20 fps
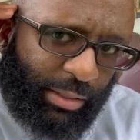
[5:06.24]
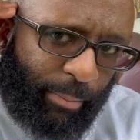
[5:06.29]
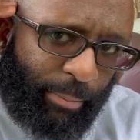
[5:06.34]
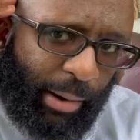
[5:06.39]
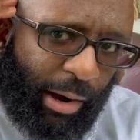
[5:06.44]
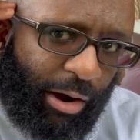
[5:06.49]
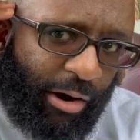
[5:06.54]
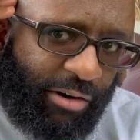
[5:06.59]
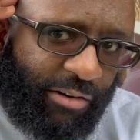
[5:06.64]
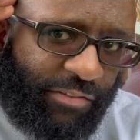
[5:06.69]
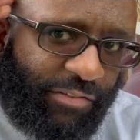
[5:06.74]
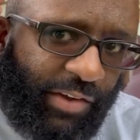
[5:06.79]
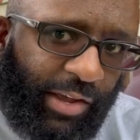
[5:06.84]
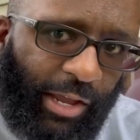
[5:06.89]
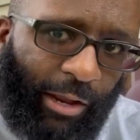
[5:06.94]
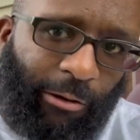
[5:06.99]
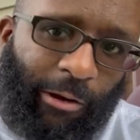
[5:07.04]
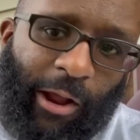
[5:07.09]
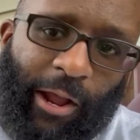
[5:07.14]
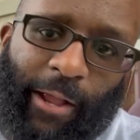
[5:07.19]
ball
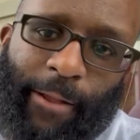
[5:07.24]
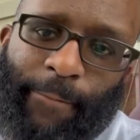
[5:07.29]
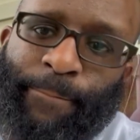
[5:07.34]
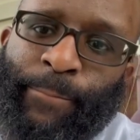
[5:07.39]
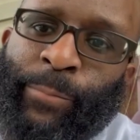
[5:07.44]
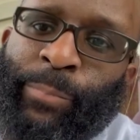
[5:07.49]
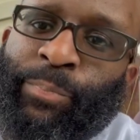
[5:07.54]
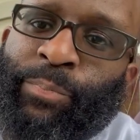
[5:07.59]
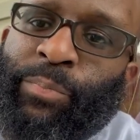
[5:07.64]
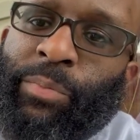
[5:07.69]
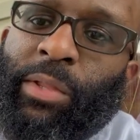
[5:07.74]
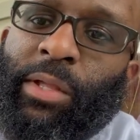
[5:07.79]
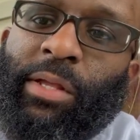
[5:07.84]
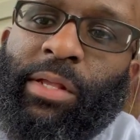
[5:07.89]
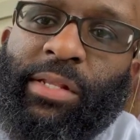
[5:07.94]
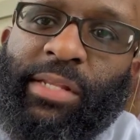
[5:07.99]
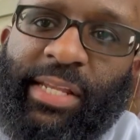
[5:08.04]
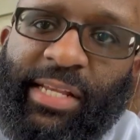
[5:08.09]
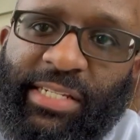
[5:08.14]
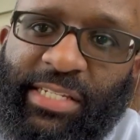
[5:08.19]
fade, right?
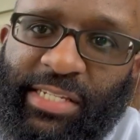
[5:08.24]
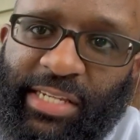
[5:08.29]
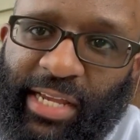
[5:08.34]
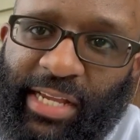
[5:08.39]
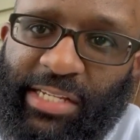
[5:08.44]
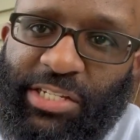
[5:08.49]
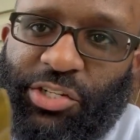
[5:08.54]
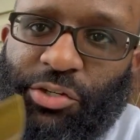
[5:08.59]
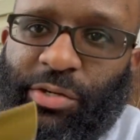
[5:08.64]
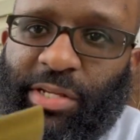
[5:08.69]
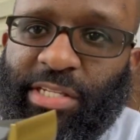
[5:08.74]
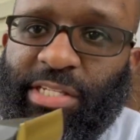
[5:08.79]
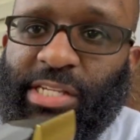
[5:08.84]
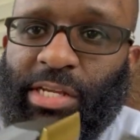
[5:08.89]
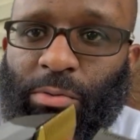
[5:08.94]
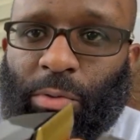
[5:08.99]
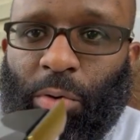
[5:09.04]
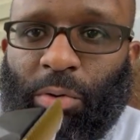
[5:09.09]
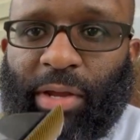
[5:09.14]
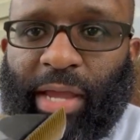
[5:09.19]
This, yes, you can
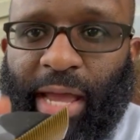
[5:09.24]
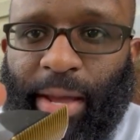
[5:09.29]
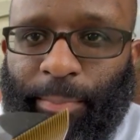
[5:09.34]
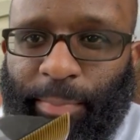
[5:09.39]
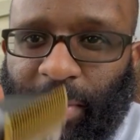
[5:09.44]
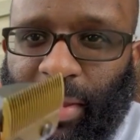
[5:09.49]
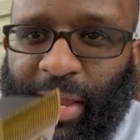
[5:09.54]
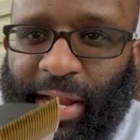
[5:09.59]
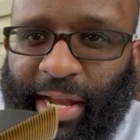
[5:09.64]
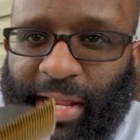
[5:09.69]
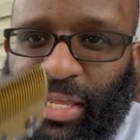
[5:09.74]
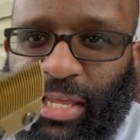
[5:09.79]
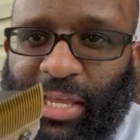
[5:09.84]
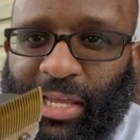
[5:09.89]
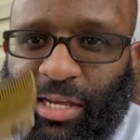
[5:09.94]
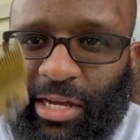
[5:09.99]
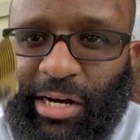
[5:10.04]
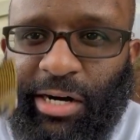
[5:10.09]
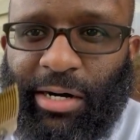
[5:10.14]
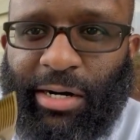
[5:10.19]
zero gap it and it can
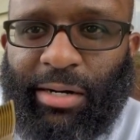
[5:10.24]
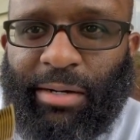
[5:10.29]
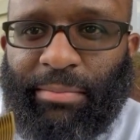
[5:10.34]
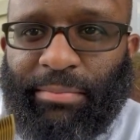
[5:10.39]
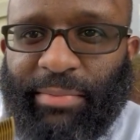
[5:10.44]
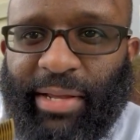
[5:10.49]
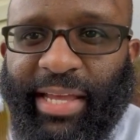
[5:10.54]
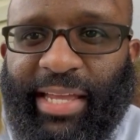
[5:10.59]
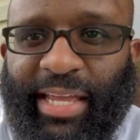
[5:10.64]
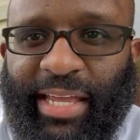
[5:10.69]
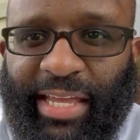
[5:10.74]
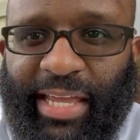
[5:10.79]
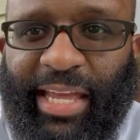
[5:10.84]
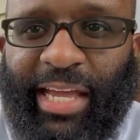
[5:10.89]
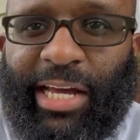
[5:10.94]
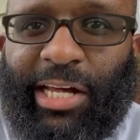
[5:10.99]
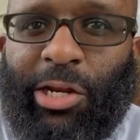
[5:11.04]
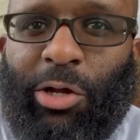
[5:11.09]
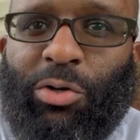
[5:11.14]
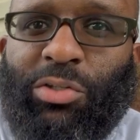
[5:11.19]
come, it can get
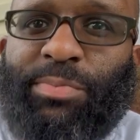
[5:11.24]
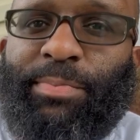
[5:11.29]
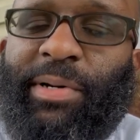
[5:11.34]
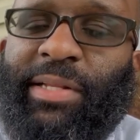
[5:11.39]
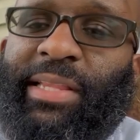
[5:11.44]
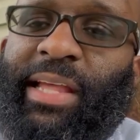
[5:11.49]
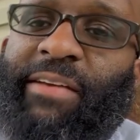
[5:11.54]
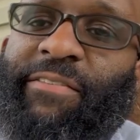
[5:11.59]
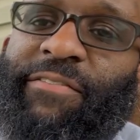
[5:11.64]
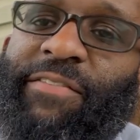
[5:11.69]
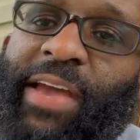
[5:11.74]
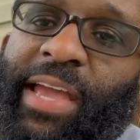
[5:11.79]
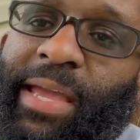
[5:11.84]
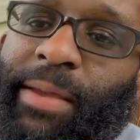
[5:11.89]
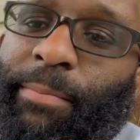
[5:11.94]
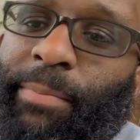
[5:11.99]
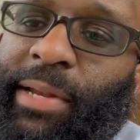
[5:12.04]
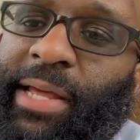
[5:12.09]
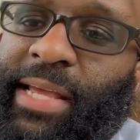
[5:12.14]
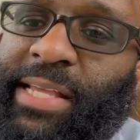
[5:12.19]
close, but that fade
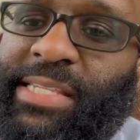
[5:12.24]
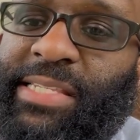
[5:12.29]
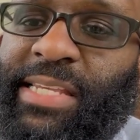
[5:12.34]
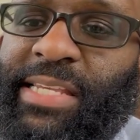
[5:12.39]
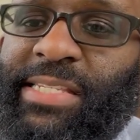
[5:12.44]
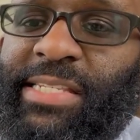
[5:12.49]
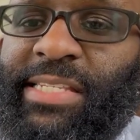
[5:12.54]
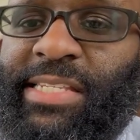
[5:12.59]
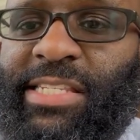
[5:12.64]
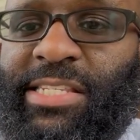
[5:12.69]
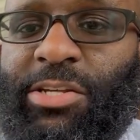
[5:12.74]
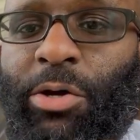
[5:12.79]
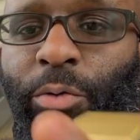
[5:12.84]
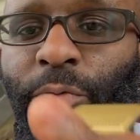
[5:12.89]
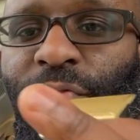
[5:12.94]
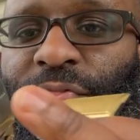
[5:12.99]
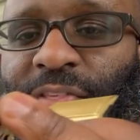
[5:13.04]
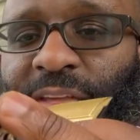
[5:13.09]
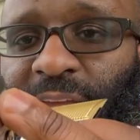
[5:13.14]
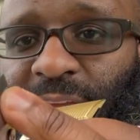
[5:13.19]
blade, since it's so
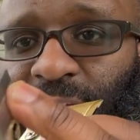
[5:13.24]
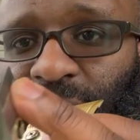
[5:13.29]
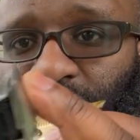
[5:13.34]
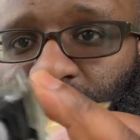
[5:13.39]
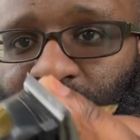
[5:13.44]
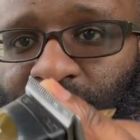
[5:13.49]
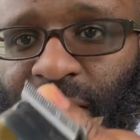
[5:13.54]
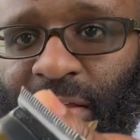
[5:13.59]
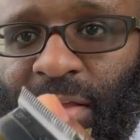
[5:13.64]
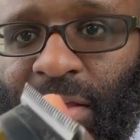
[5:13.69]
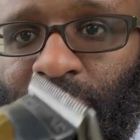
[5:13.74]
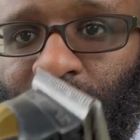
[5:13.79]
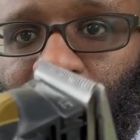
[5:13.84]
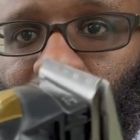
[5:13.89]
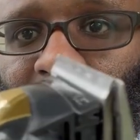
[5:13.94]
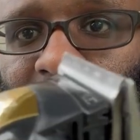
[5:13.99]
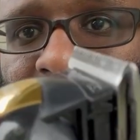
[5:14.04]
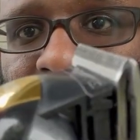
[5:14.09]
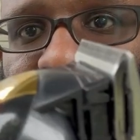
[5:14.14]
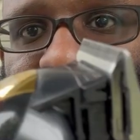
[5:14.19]
thin,
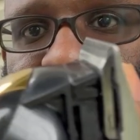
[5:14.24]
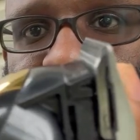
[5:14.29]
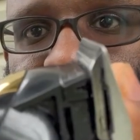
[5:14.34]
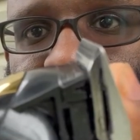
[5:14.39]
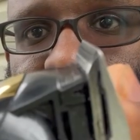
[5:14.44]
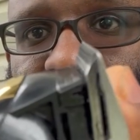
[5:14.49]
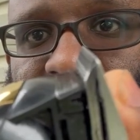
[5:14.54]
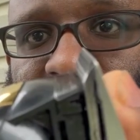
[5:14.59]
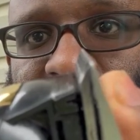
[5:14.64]
it's, it's